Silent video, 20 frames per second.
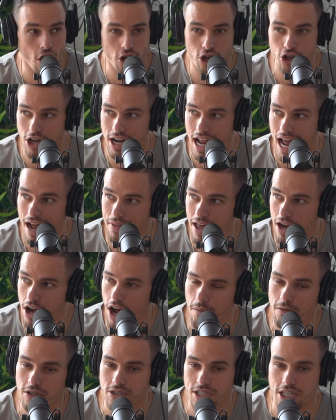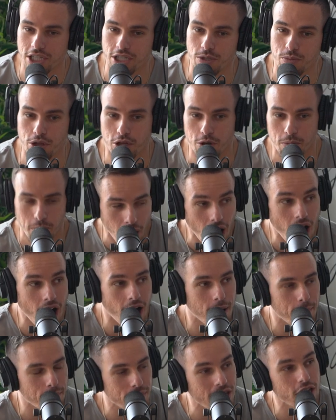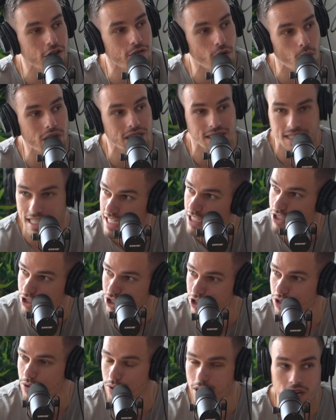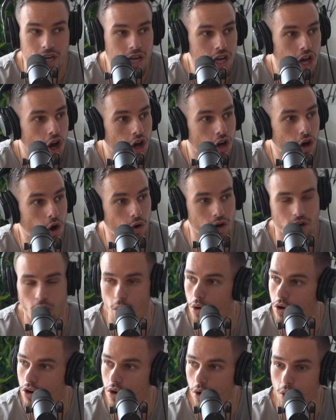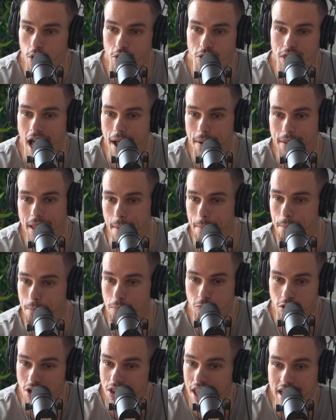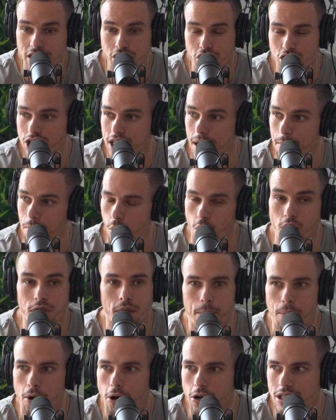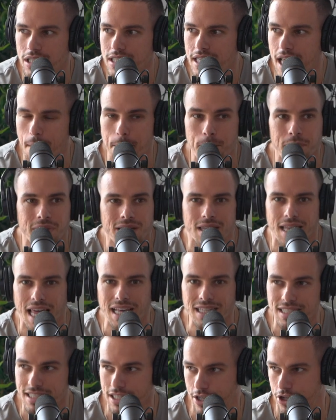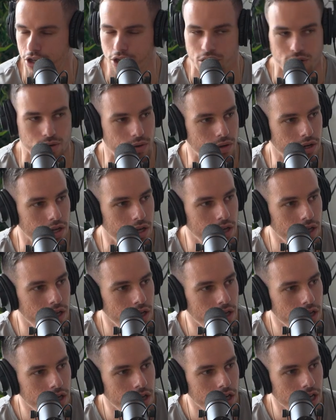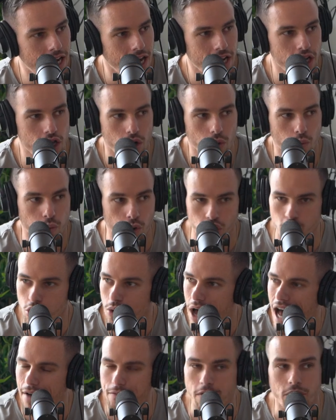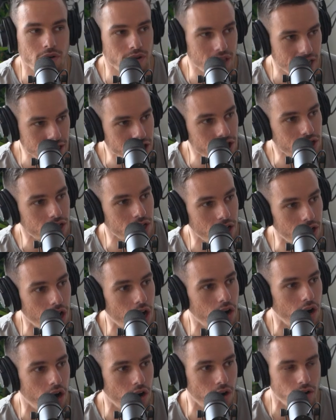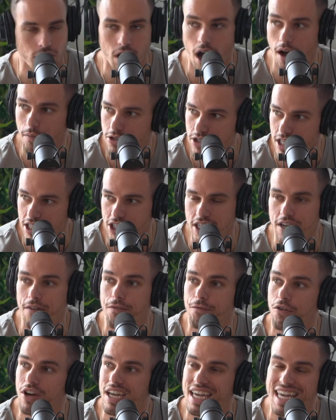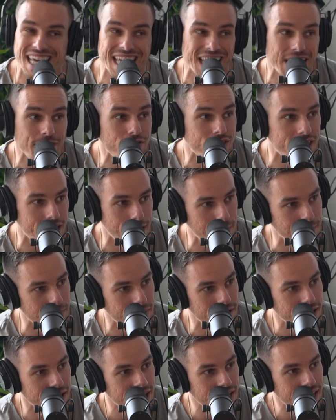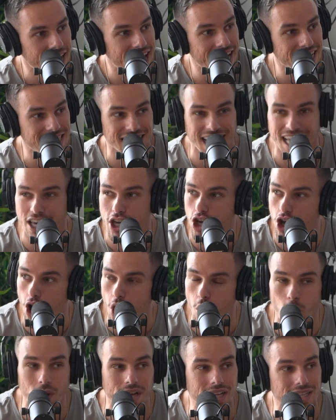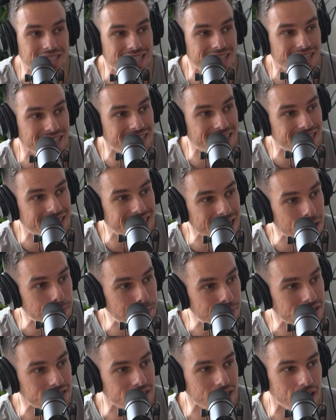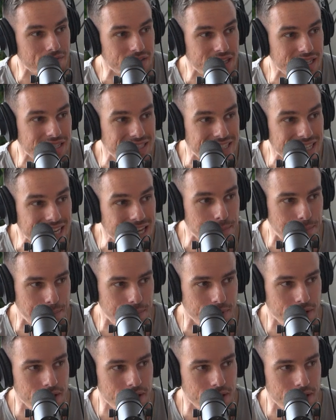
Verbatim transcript: are you going to have that conversation with your mom that you've always needed to, or yeah. or or that that relationship or the person that molested you? Whatever Can you will you have a relationship or a, a conversation and forgive them? Yeah. It's like going to the deepest of the deep